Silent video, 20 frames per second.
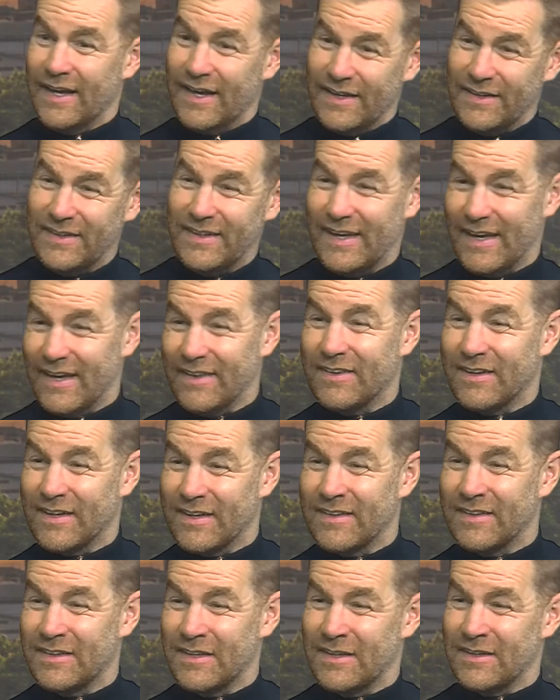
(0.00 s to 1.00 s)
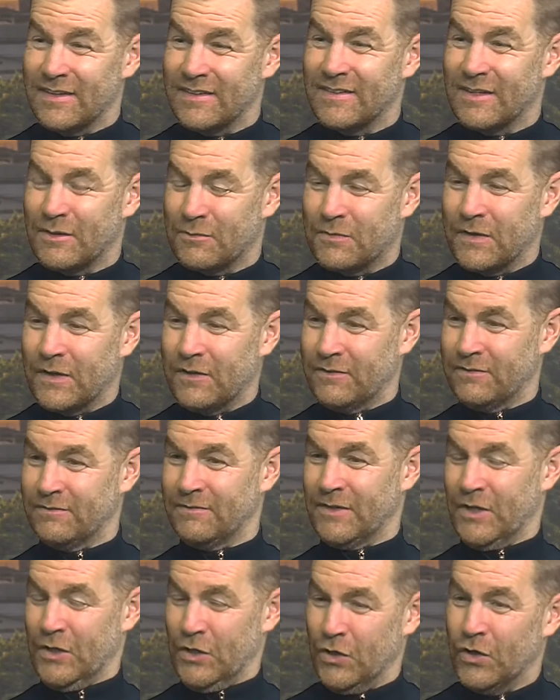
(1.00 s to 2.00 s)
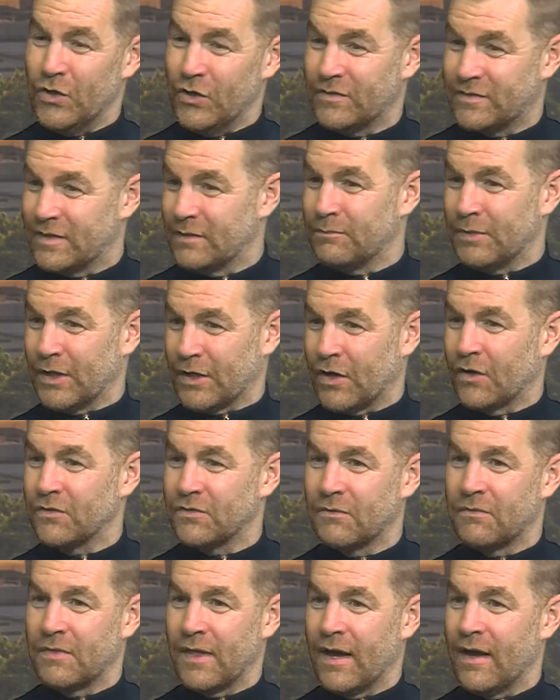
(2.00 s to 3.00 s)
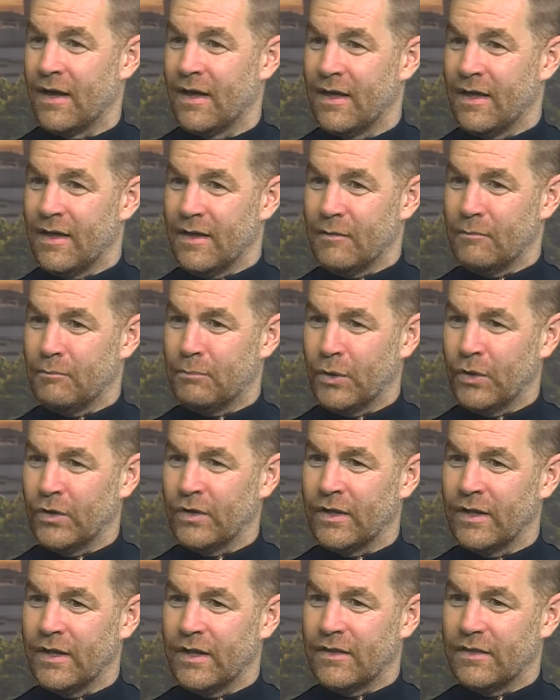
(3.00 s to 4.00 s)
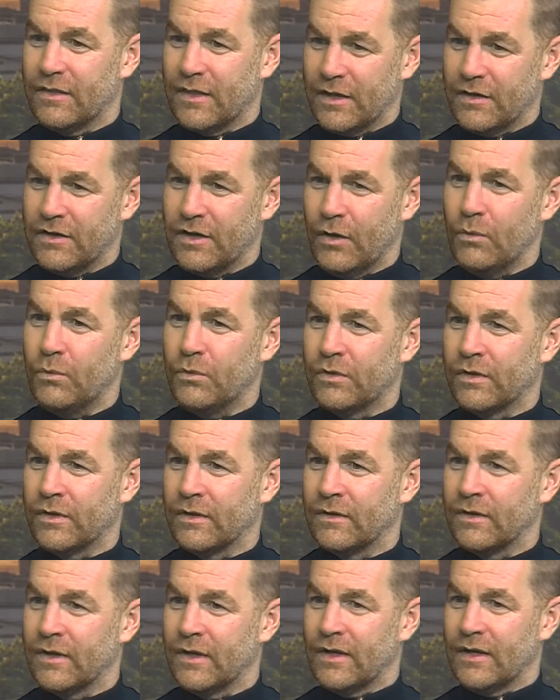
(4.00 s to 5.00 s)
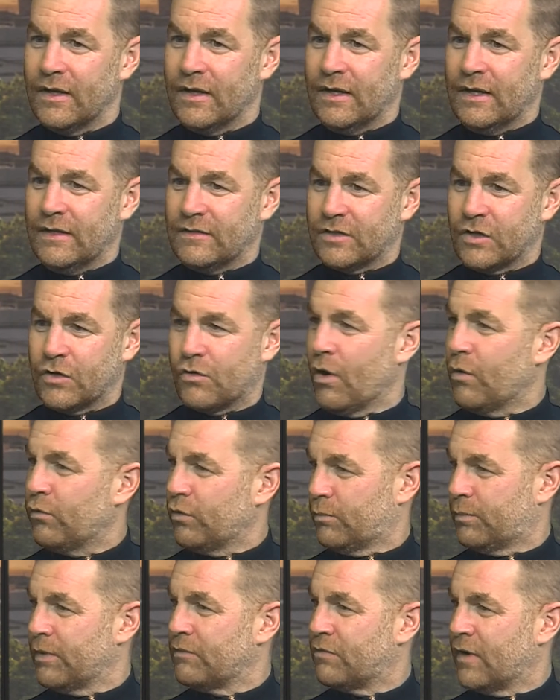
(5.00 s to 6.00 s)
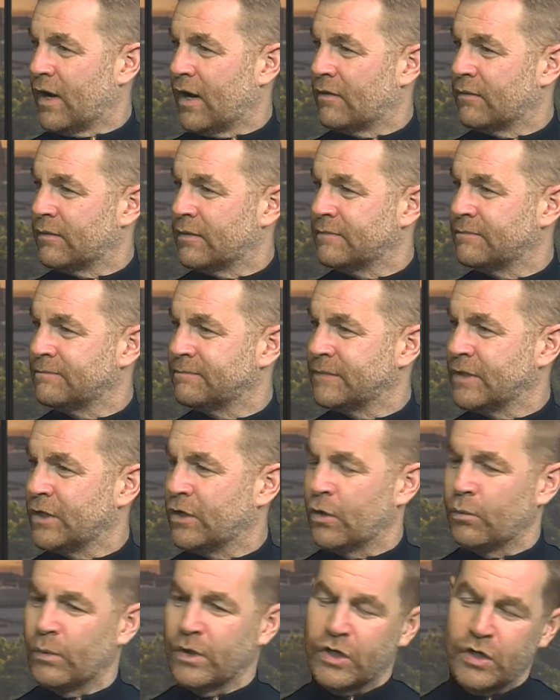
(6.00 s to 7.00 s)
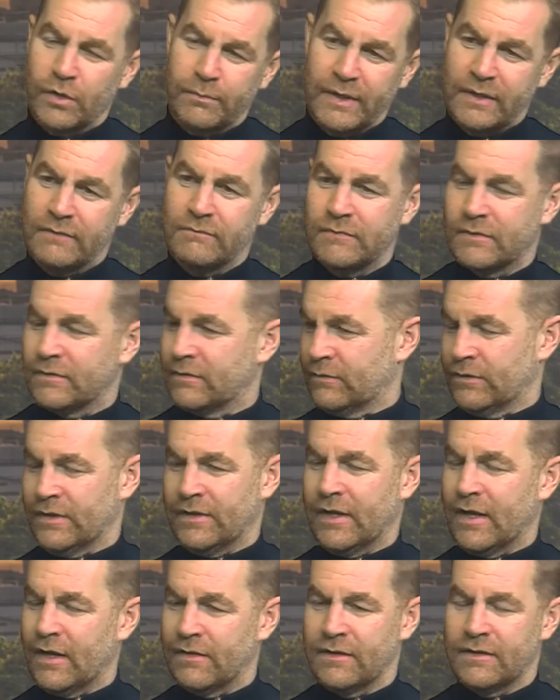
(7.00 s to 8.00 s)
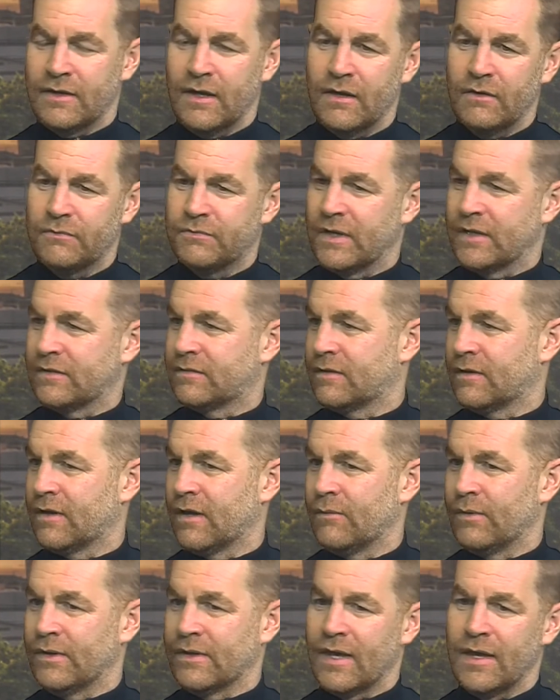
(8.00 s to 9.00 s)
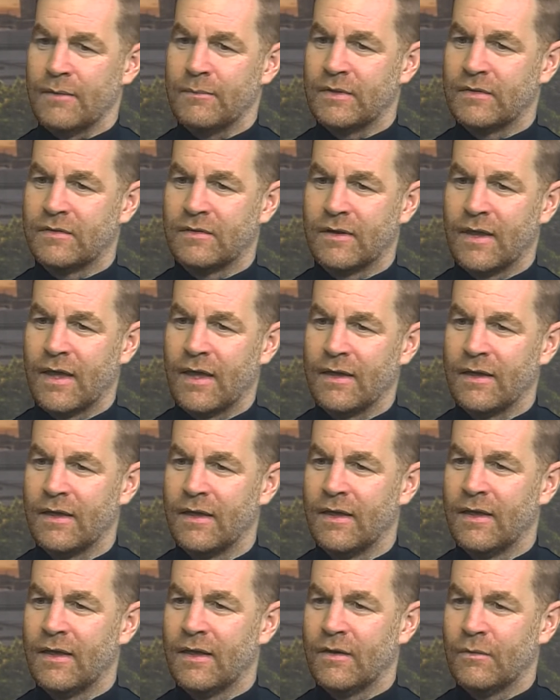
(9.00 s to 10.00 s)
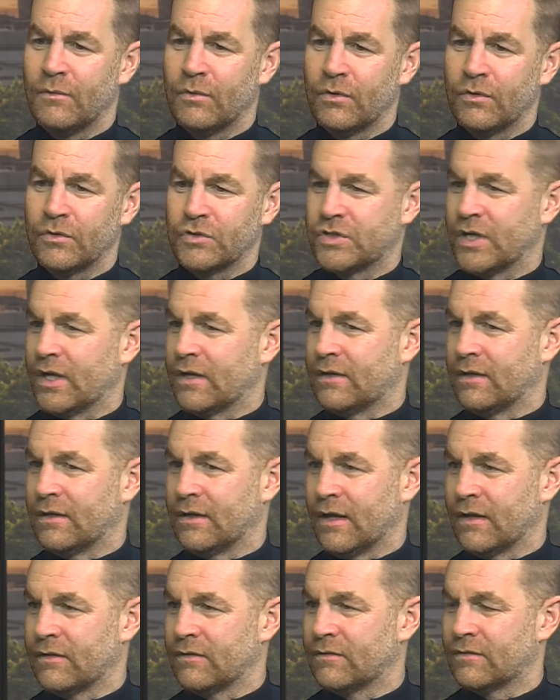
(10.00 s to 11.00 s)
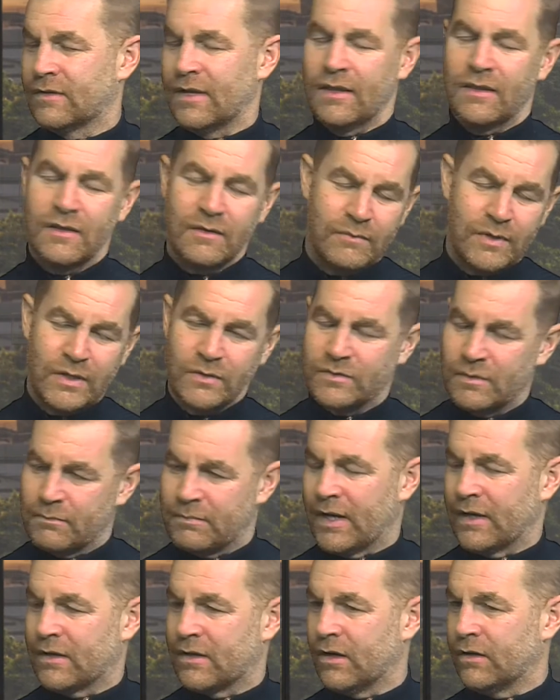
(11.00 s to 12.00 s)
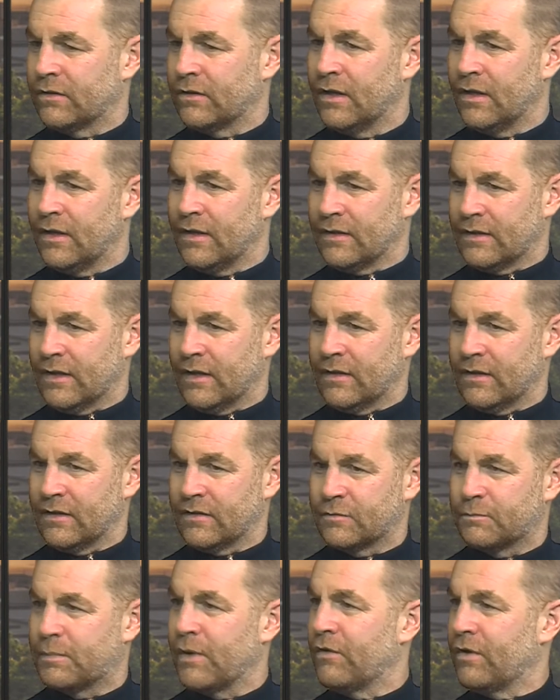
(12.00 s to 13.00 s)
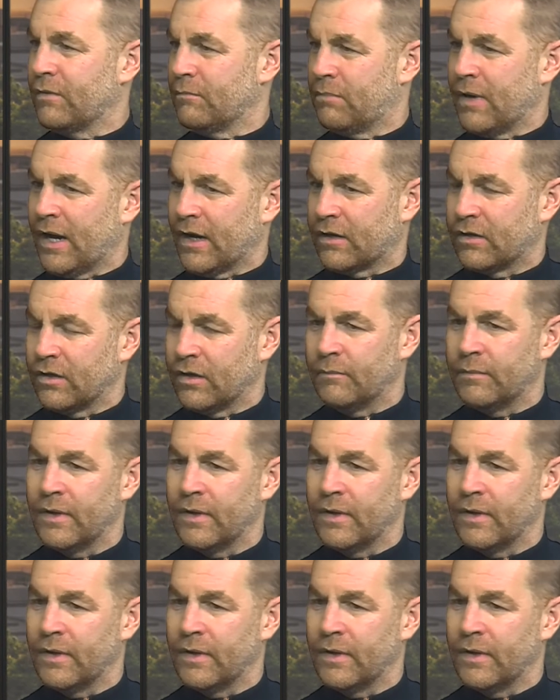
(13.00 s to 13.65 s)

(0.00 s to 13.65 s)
yeah, they feel hurting because of that, but they know that it's a grown-up environment. We come in, they had the day off yesterday, we came in today, we're all shaking hands, get the music back on, get the spirit back up.